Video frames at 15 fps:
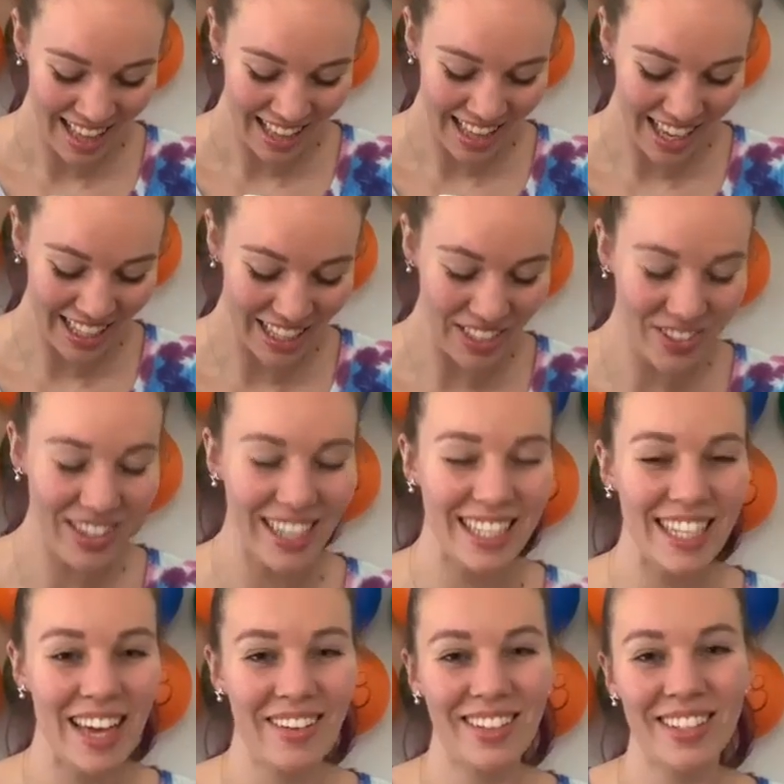Lucky
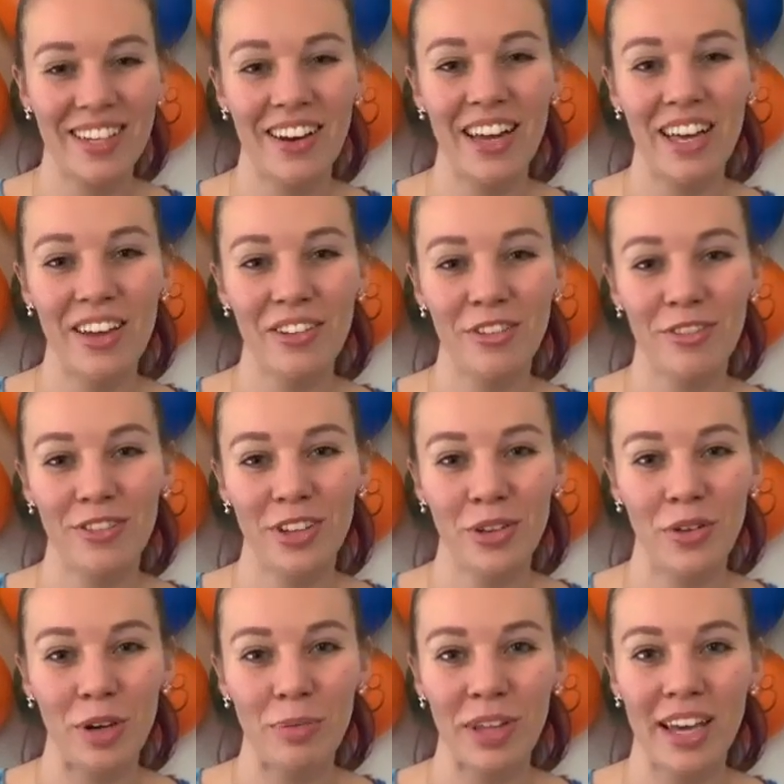27. So if
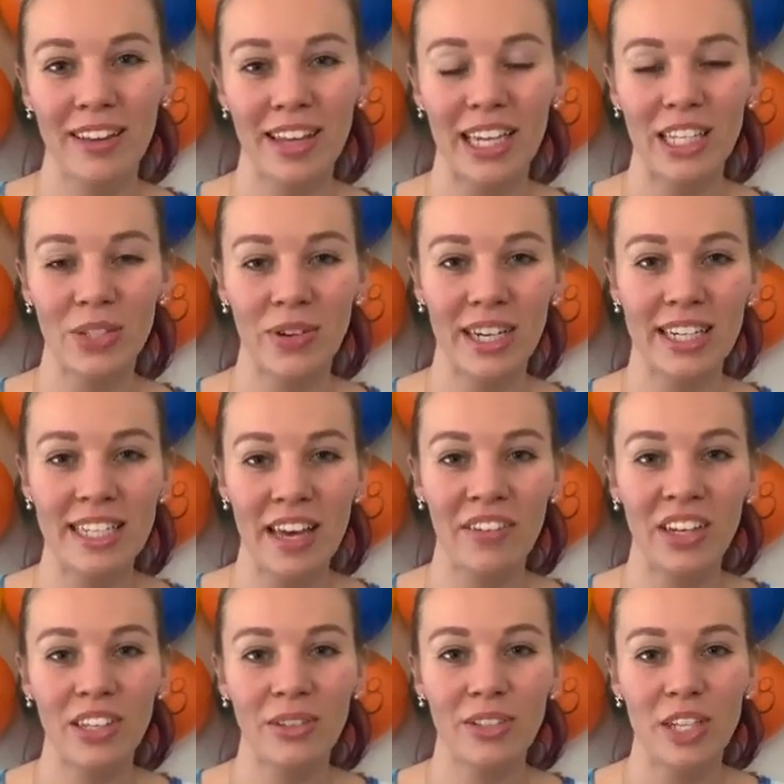you are playing Lucky
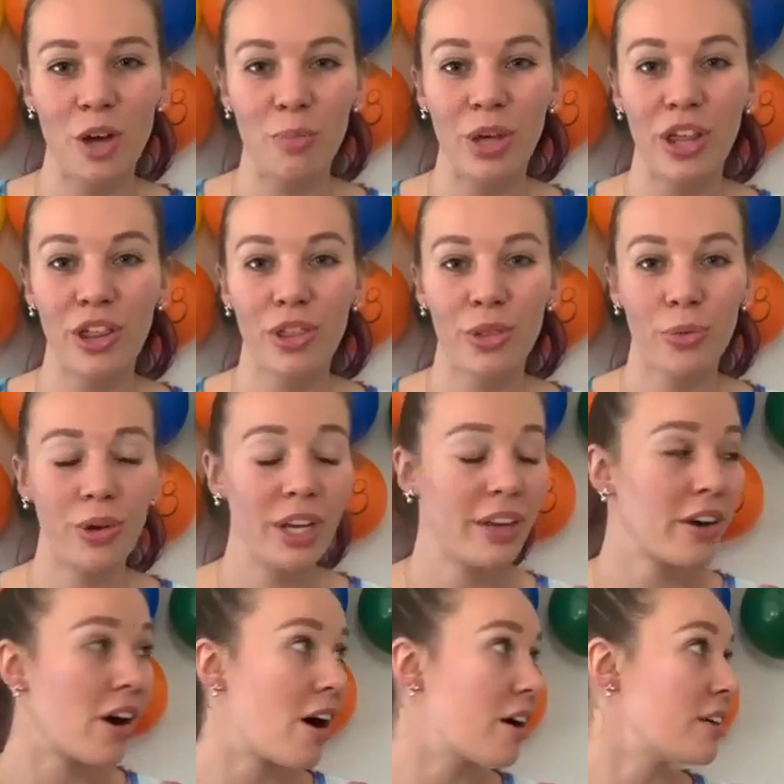27, you tell me 3
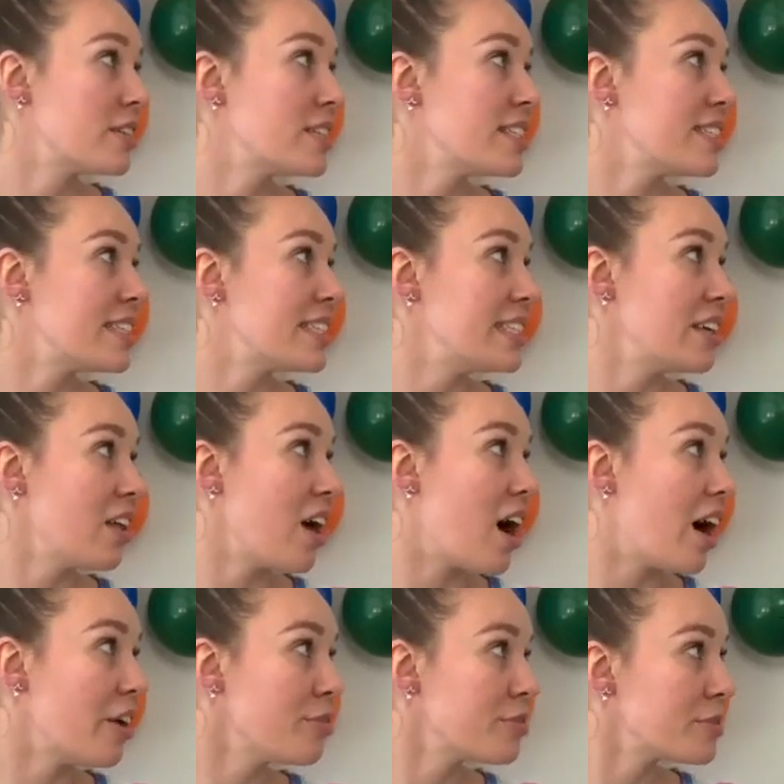cards to deal
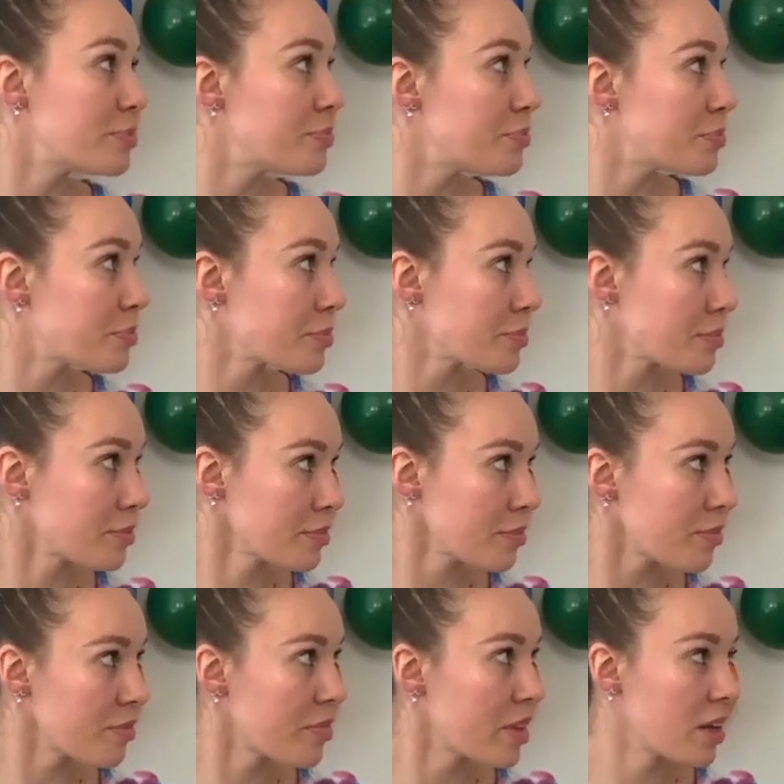off.
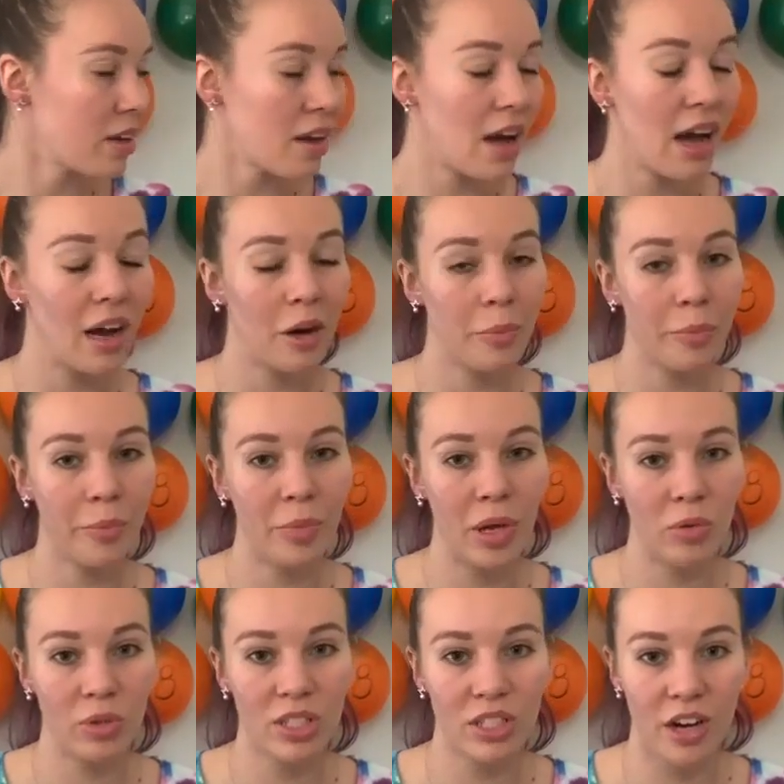
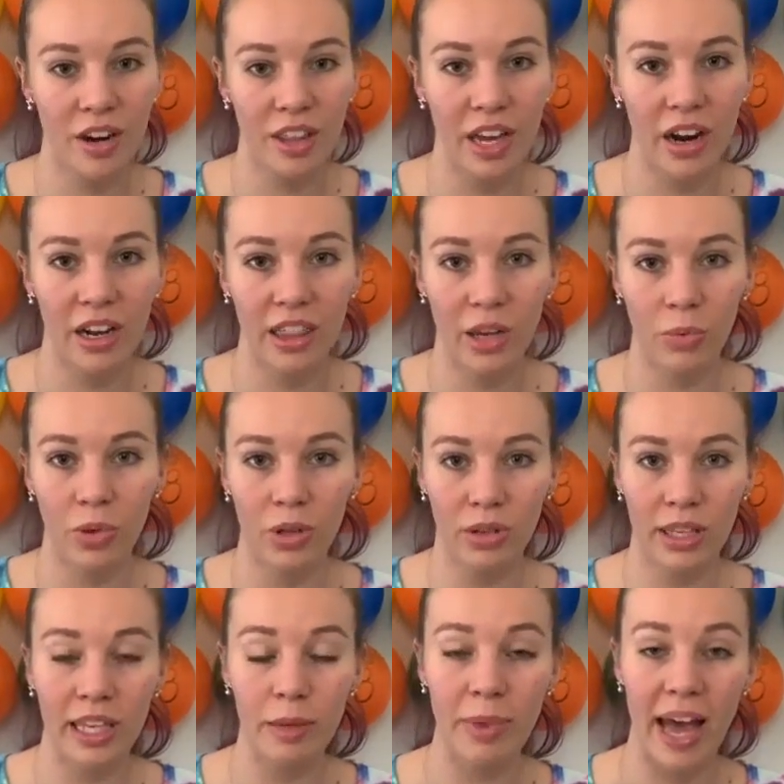And we'll start there and then we'll
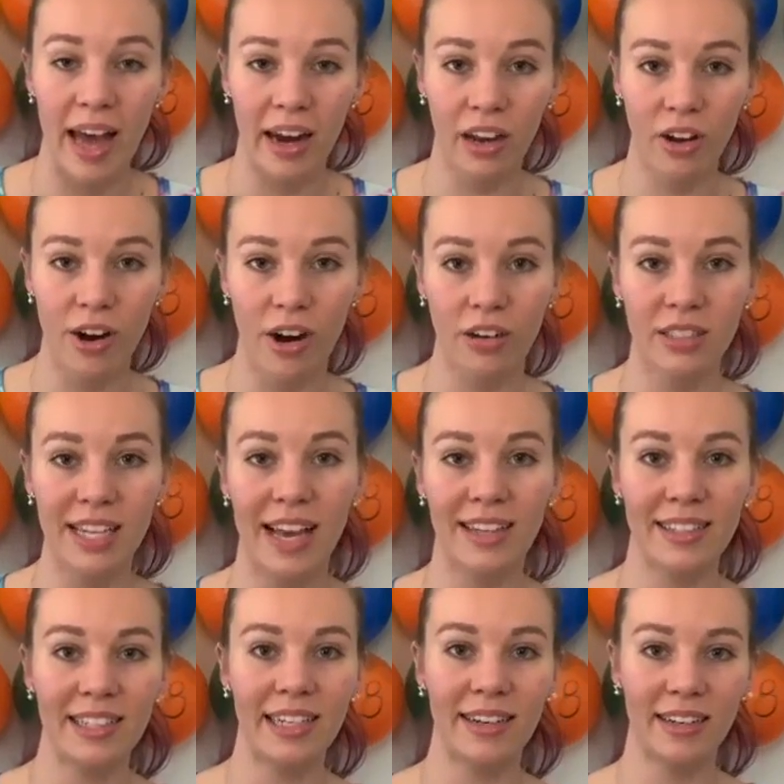keep adding cards
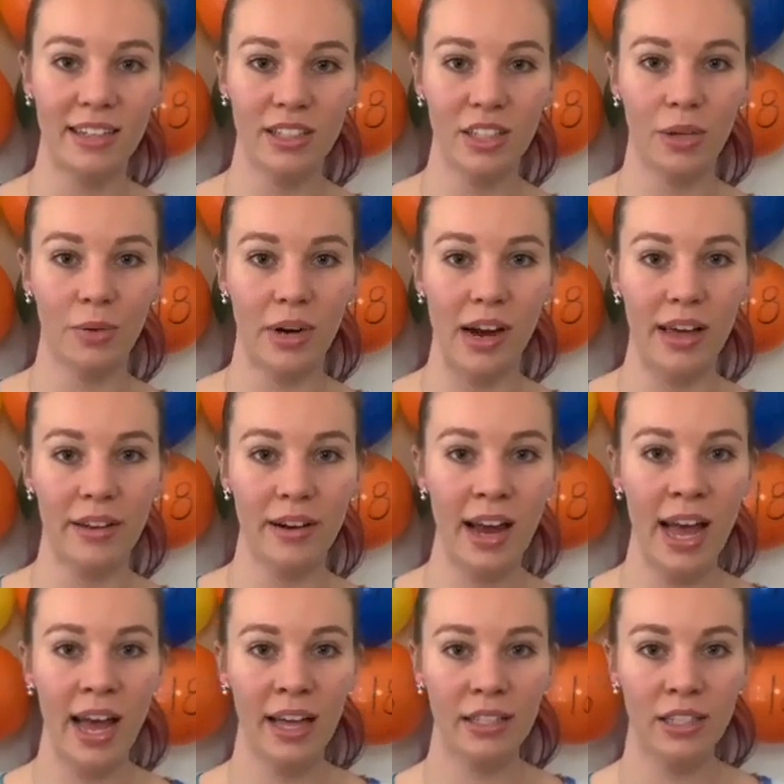as needed until we're either
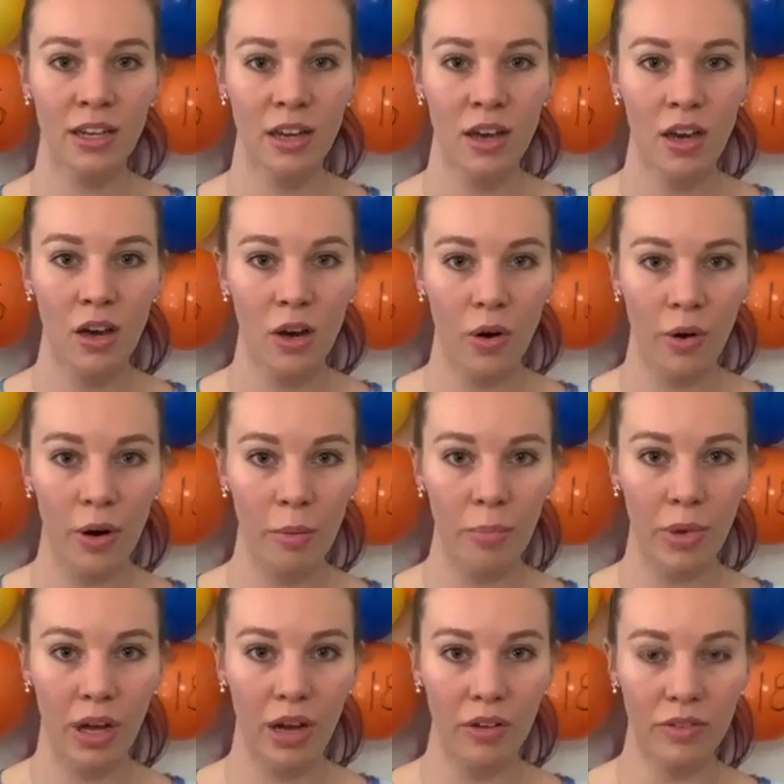at or
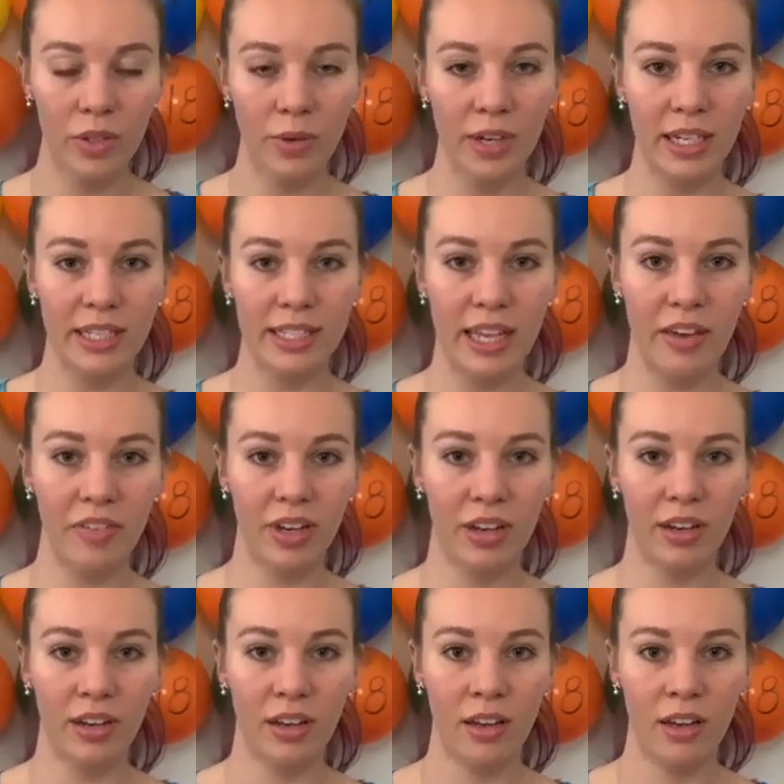above 27. Am